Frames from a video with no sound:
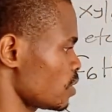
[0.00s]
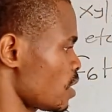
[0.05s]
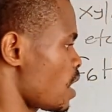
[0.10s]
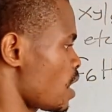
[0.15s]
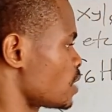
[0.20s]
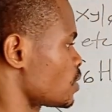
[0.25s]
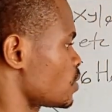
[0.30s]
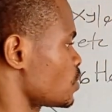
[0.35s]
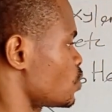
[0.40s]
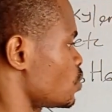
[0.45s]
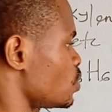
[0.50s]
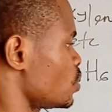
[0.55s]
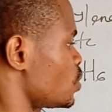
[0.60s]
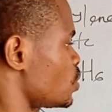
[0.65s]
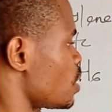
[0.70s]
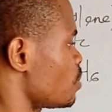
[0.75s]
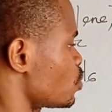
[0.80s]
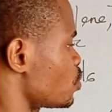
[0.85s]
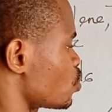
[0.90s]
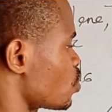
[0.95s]
It has the
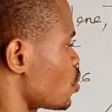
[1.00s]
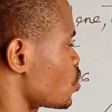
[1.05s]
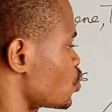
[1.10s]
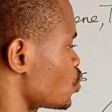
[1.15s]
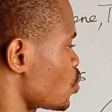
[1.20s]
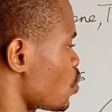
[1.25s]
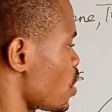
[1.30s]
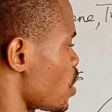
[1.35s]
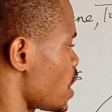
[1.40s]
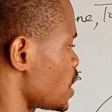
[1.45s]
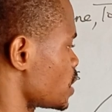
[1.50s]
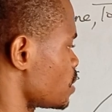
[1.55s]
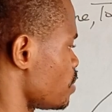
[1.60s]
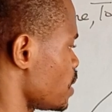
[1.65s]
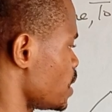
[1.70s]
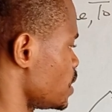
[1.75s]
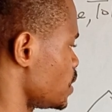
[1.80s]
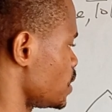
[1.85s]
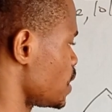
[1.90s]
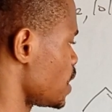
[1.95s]
same structure as
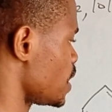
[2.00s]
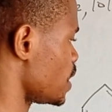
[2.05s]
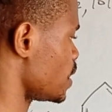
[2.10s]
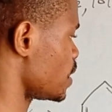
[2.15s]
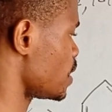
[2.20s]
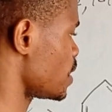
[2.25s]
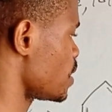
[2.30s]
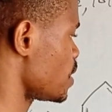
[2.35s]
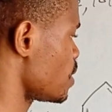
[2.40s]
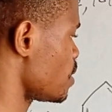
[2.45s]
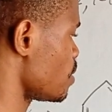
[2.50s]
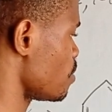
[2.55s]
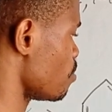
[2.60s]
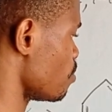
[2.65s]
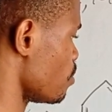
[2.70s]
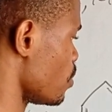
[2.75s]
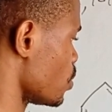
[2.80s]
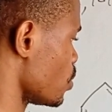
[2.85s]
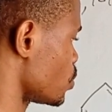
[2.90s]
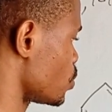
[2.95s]
benzene,
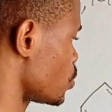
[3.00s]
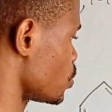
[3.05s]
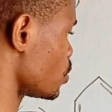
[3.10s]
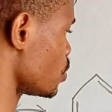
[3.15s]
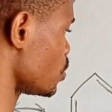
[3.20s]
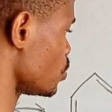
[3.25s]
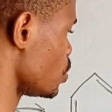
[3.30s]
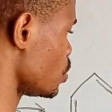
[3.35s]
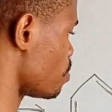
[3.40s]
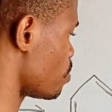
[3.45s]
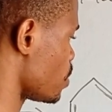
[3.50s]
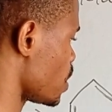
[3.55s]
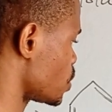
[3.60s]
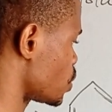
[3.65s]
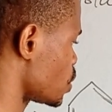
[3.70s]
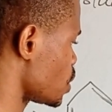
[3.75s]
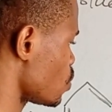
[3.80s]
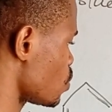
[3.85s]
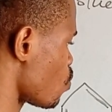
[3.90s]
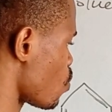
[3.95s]
but
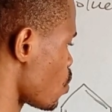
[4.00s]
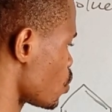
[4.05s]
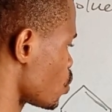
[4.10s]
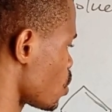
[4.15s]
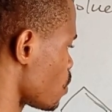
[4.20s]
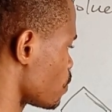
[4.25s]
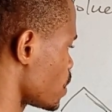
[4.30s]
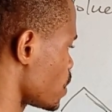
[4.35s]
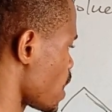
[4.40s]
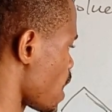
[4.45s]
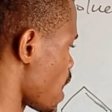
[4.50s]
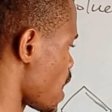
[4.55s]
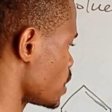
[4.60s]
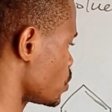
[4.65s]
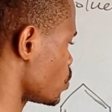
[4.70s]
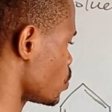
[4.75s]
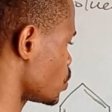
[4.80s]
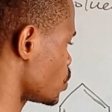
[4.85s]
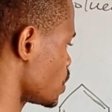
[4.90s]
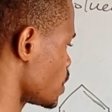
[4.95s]
replacing one of the
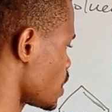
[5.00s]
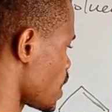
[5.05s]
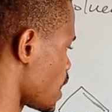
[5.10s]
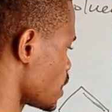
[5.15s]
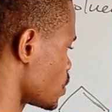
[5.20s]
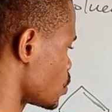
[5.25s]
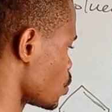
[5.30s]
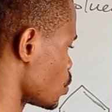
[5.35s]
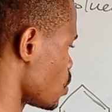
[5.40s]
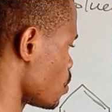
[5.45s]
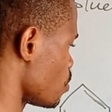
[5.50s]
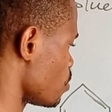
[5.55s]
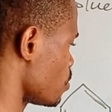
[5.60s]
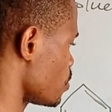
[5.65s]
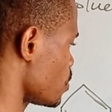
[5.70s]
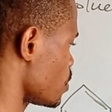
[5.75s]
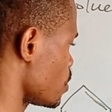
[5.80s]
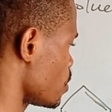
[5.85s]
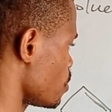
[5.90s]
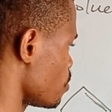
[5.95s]
hydrogen atom
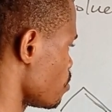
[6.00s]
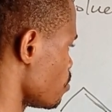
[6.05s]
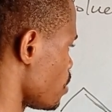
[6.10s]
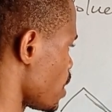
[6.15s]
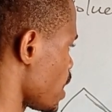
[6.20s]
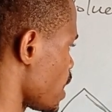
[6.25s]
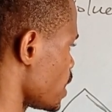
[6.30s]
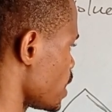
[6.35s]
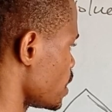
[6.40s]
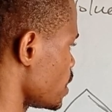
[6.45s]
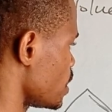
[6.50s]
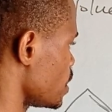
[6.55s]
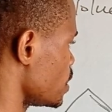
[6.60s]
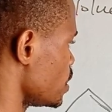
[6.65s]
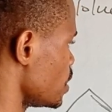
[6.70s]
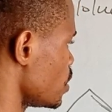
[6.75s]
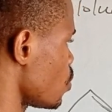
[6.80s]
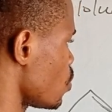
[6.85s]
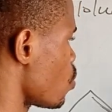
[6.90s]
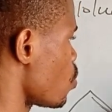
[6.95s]
by
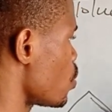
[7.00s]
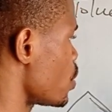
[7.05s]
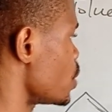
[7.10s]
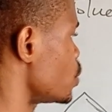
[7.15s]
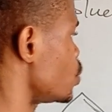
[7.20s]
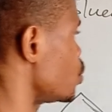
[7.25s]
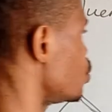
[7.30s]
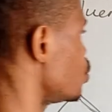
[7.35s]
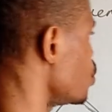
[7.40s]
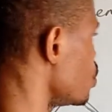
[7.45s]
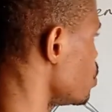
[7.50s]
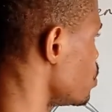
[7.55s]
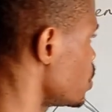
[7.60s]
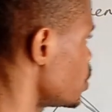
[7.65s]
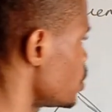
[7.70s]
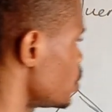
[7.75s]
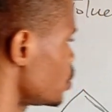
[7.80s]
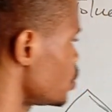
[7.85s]
the OH group.